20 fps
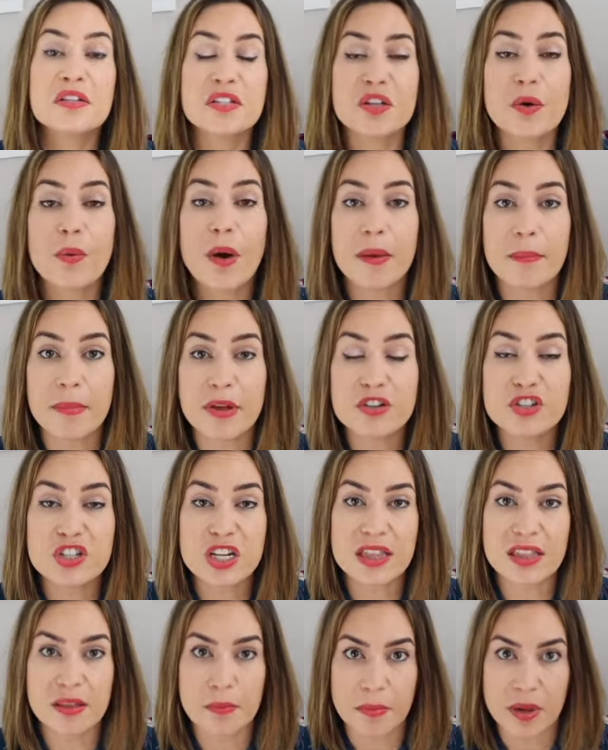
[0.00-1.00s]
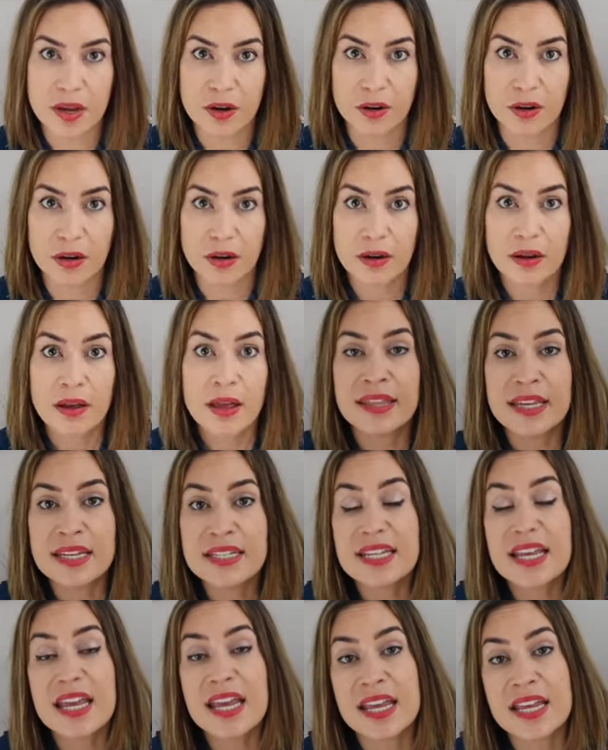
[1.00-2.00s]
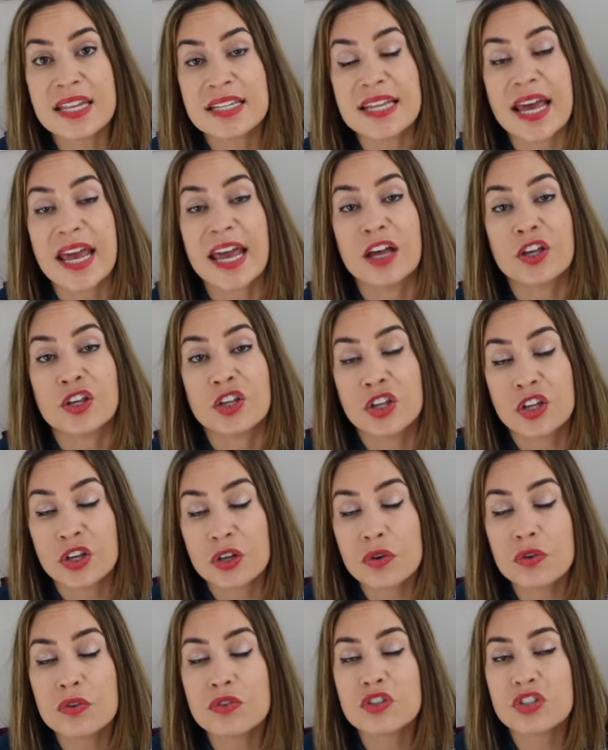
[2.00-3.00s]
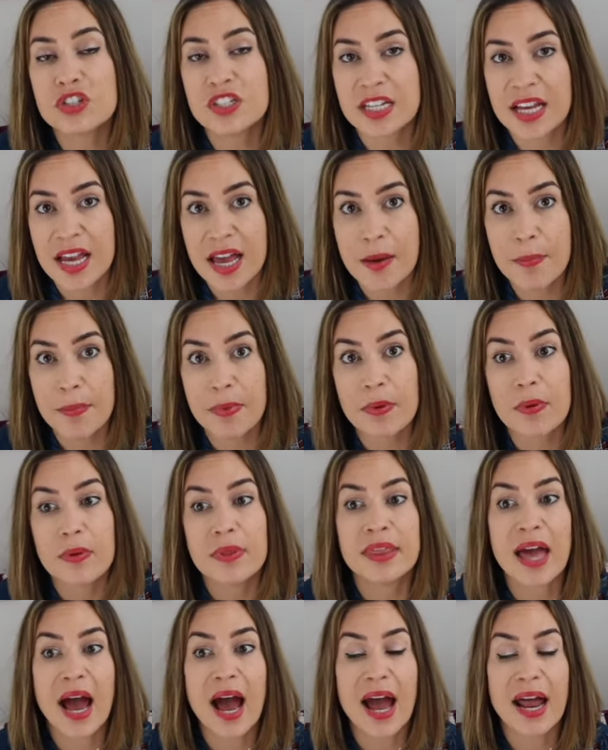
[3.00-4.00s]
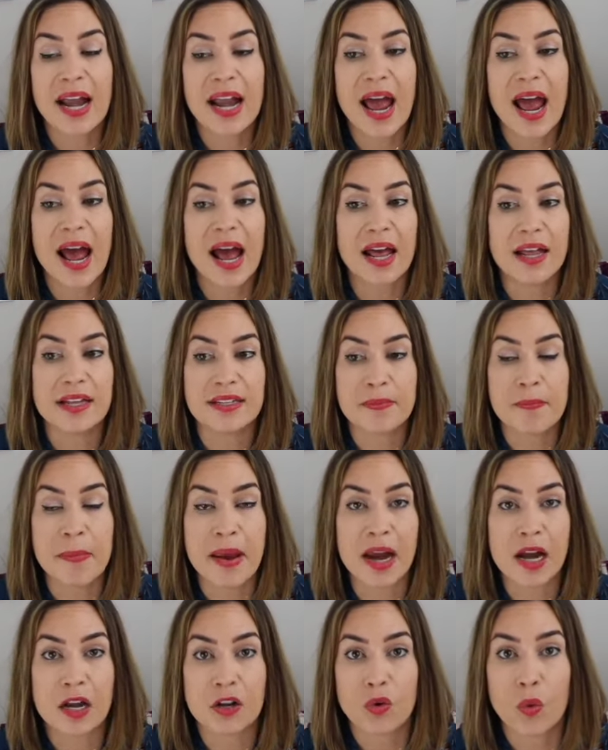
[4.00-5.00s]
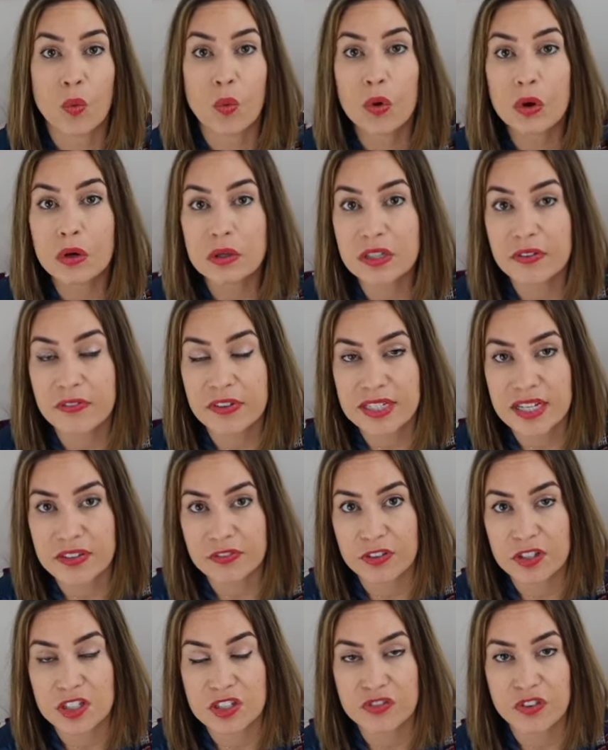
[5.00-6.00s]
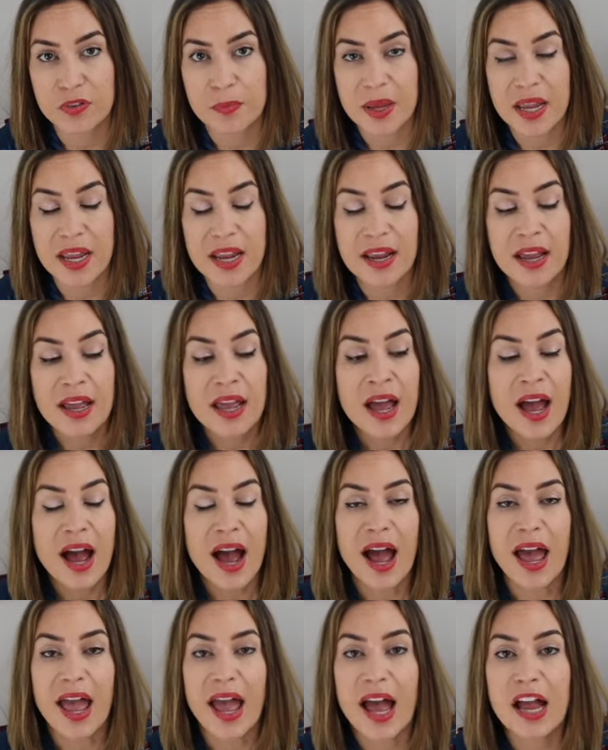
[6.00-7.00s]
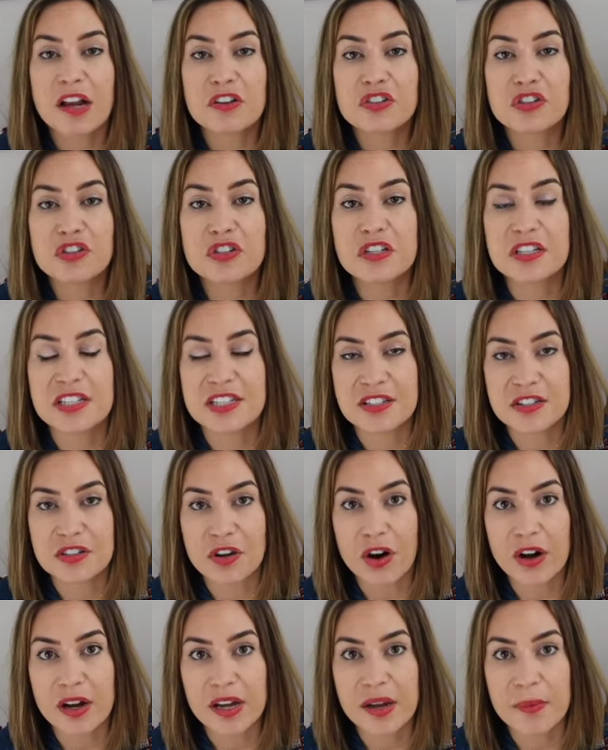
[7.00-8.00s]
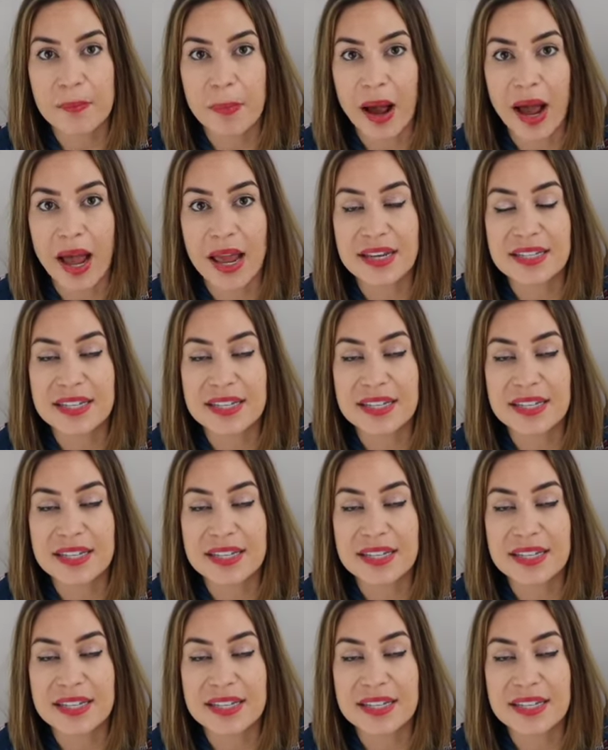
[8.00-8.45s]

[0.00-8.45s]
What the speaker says: So I mentioned the mirror. This is a huge tip that has made the world of a difference for me. I actually started by